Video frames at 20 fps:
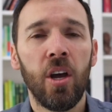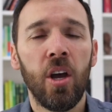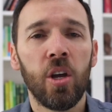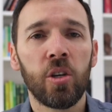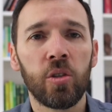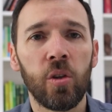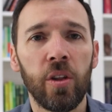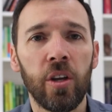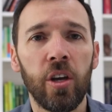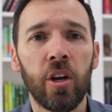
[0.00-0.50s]

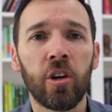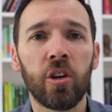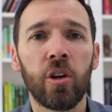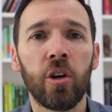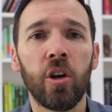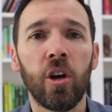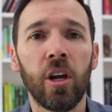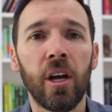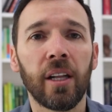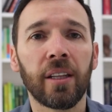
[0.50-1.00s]
so that
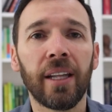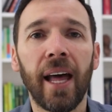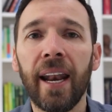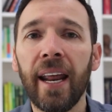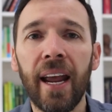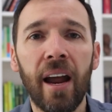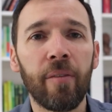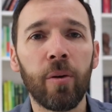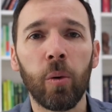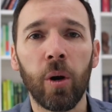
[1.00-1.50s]
you're
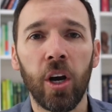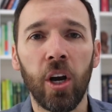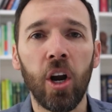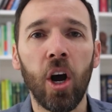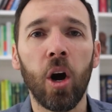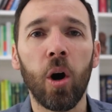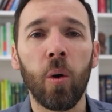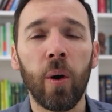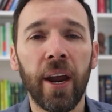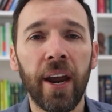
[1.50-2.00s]
letting everyone
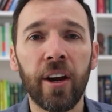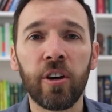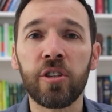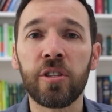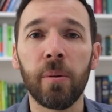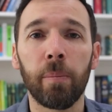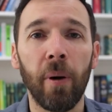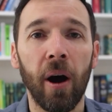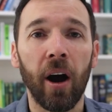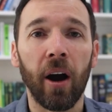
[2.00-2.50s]
know, here's
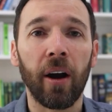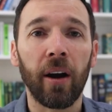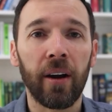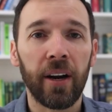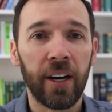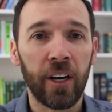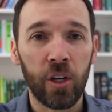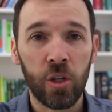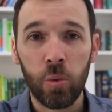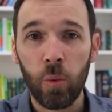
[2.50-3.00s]
the bar,
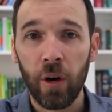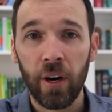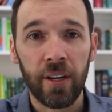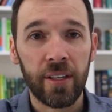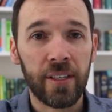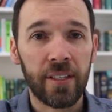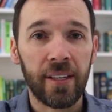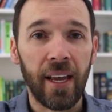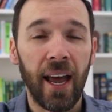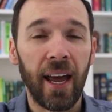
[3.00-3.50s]
here's where
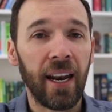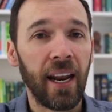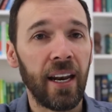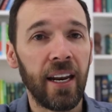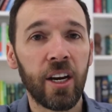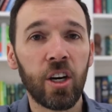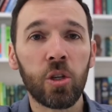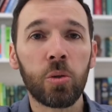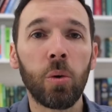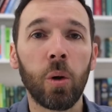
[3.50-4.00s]
it's set, and
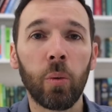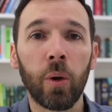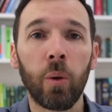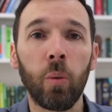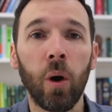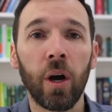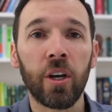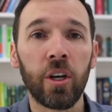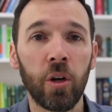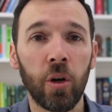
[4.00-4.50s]
here's what we
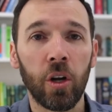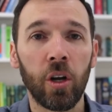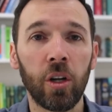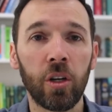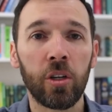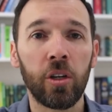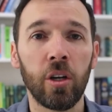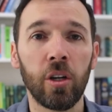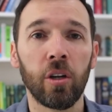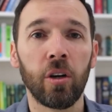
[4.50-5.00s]
want you
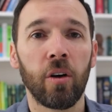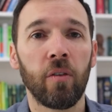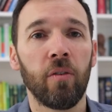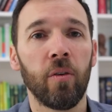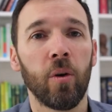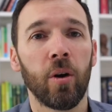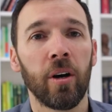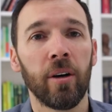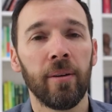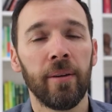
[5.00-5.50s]
to look
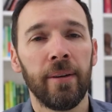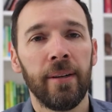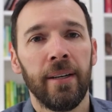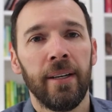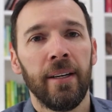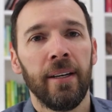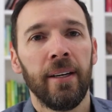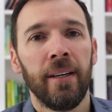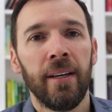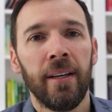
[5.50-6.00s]
for.
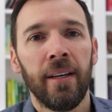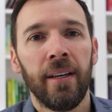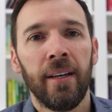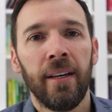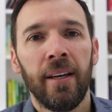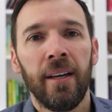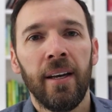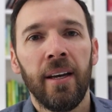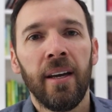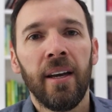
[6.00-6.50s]

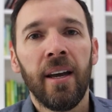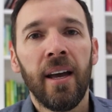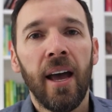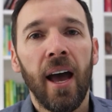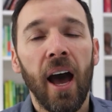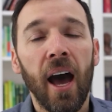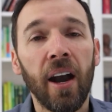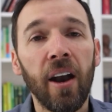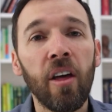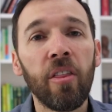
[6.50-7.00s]

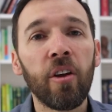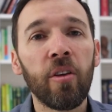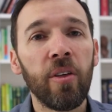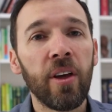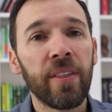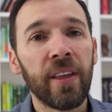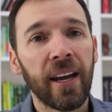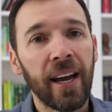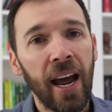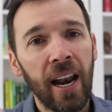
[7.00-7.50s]
Another
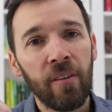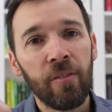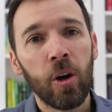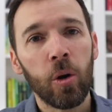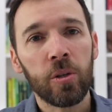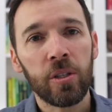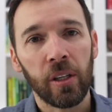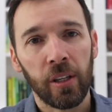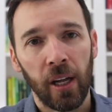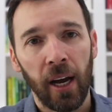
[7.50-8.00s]
thing that kind of
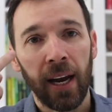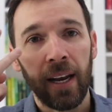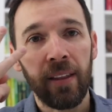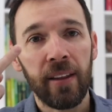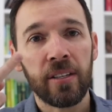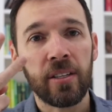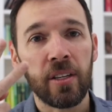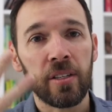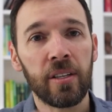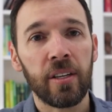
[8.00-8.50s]
goes along,
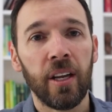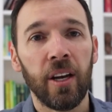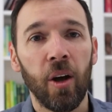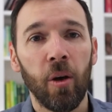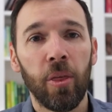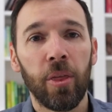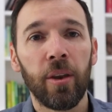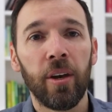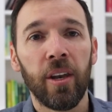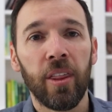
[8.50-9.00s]
this is,
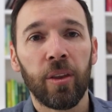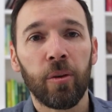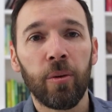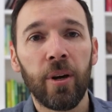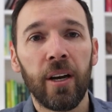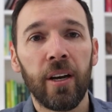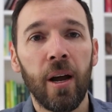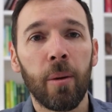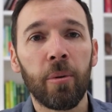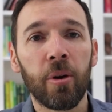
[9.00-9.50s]

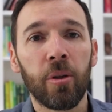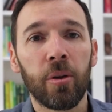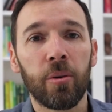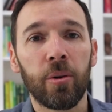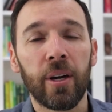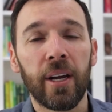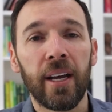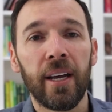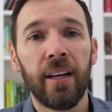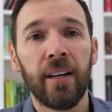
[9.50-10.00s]
item number
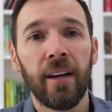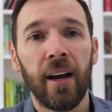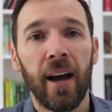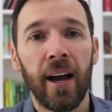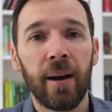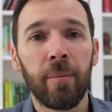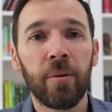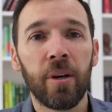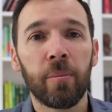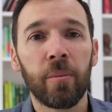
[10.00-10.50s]
three
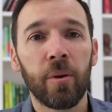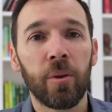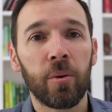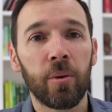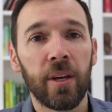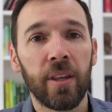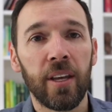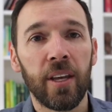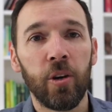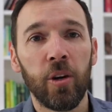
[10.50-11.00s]

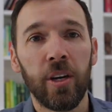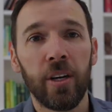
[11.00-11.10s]
that you need